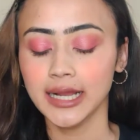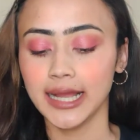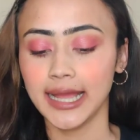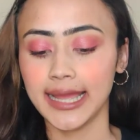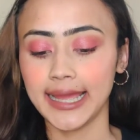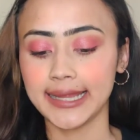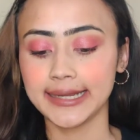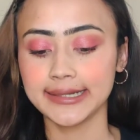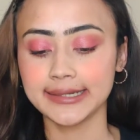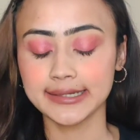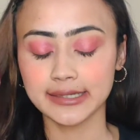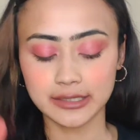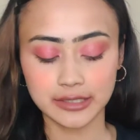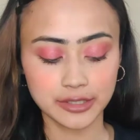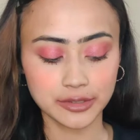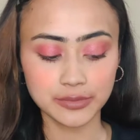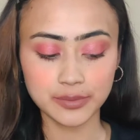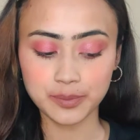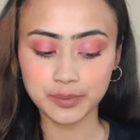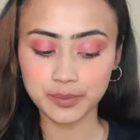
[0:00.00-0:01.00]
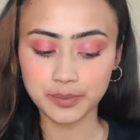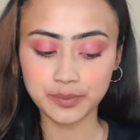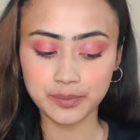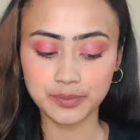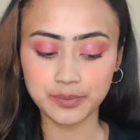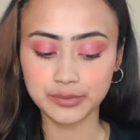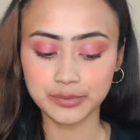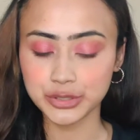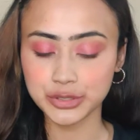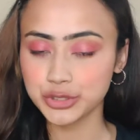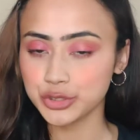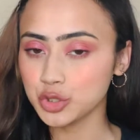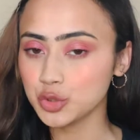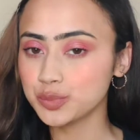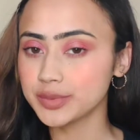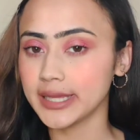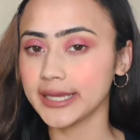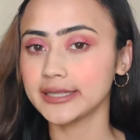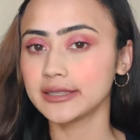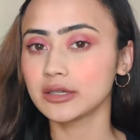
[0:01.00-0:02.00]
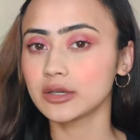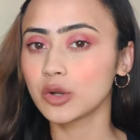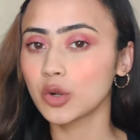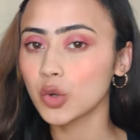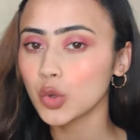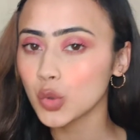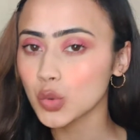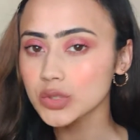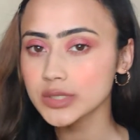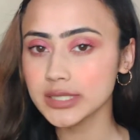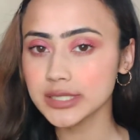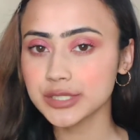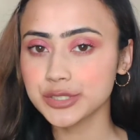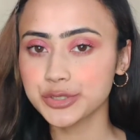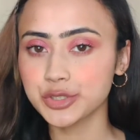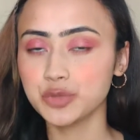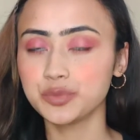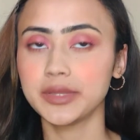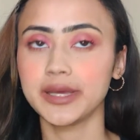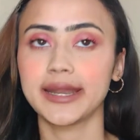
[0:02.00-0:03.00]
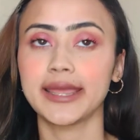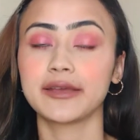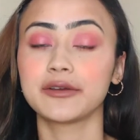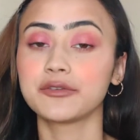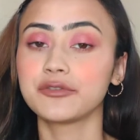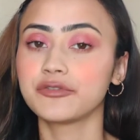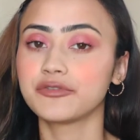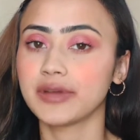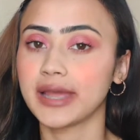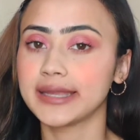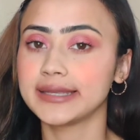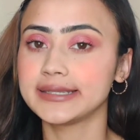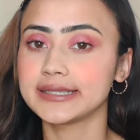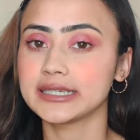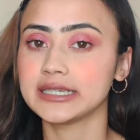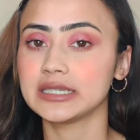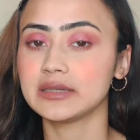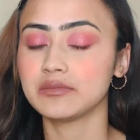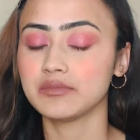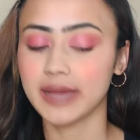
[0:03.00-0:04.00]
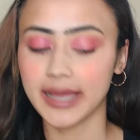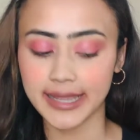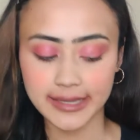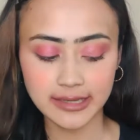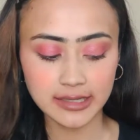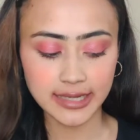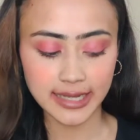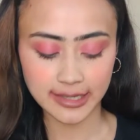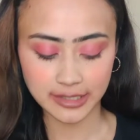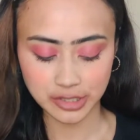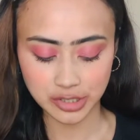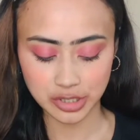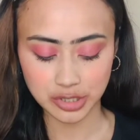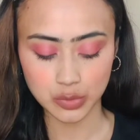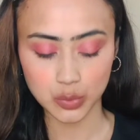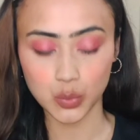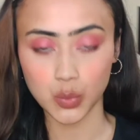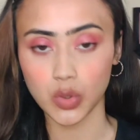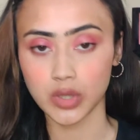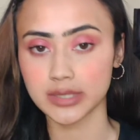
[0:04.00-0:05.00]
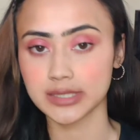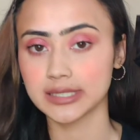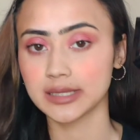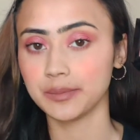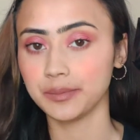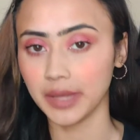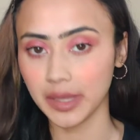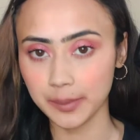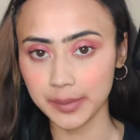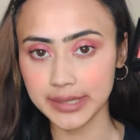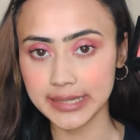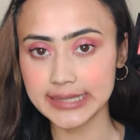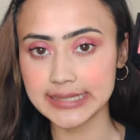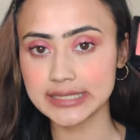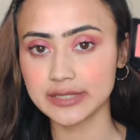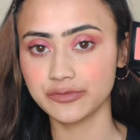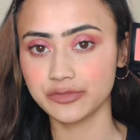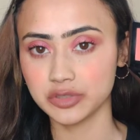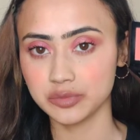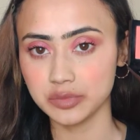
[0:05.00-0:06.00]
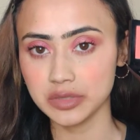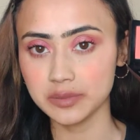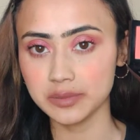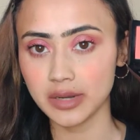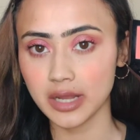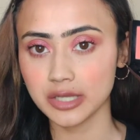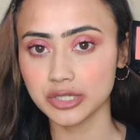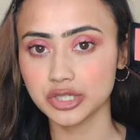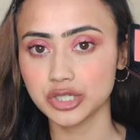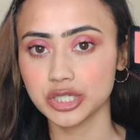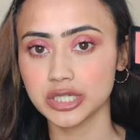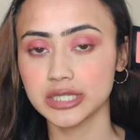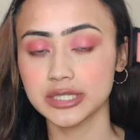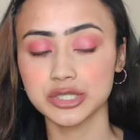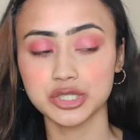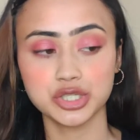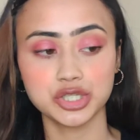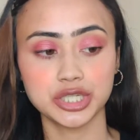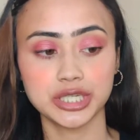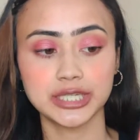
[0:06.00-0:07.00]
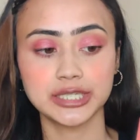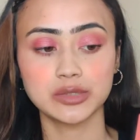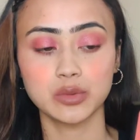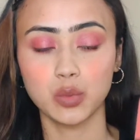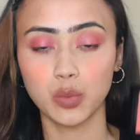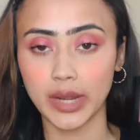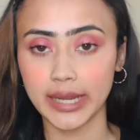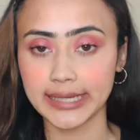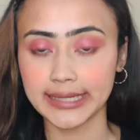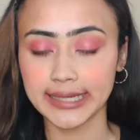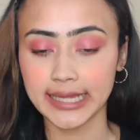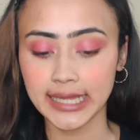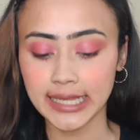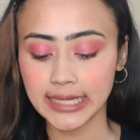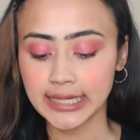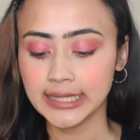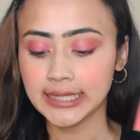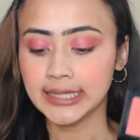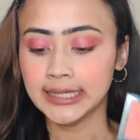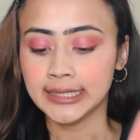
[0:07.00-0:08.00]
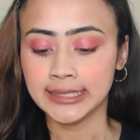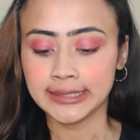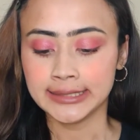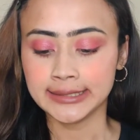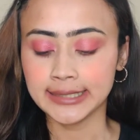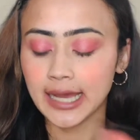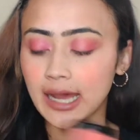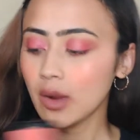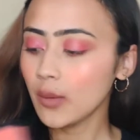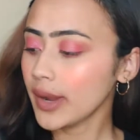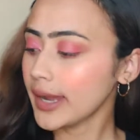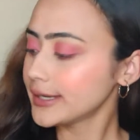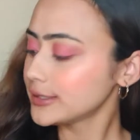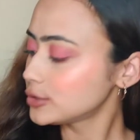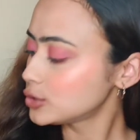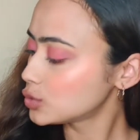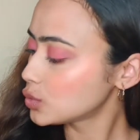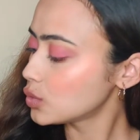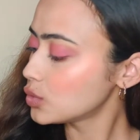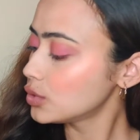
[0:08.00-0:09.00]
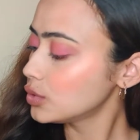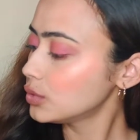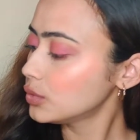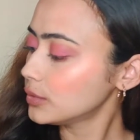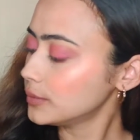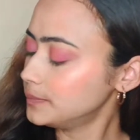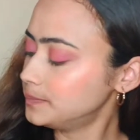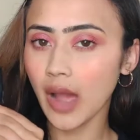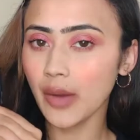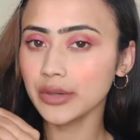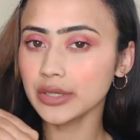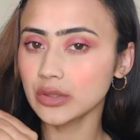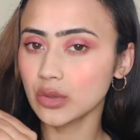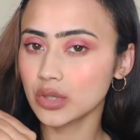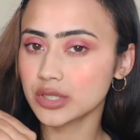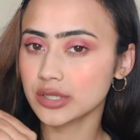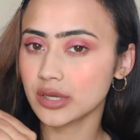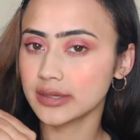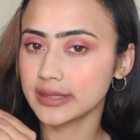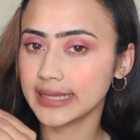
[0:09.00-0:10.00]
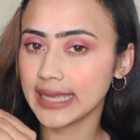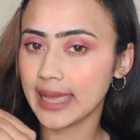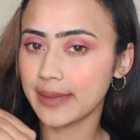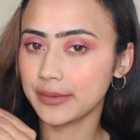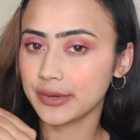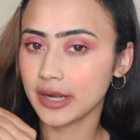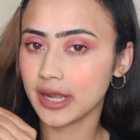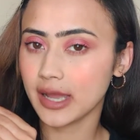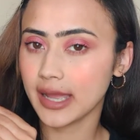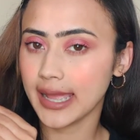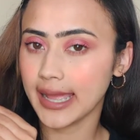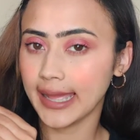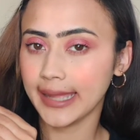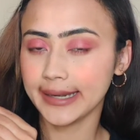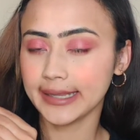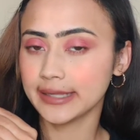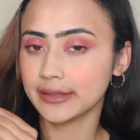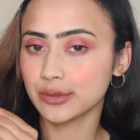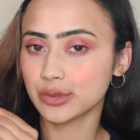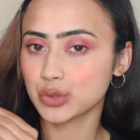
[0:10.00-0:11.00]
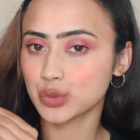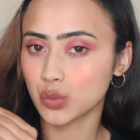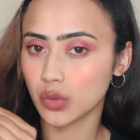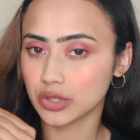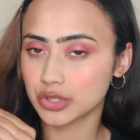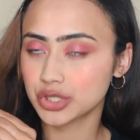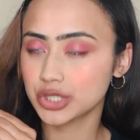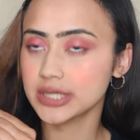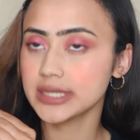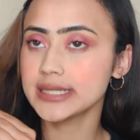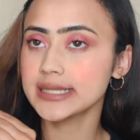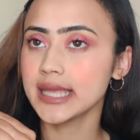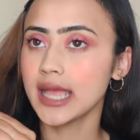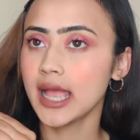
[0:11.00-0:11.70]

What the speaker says: And the closest dupe that I could find in my collection was the Maybelline's Fit Me blush in the shade Wine. Now I don't know how it looks on camera and in the swatches.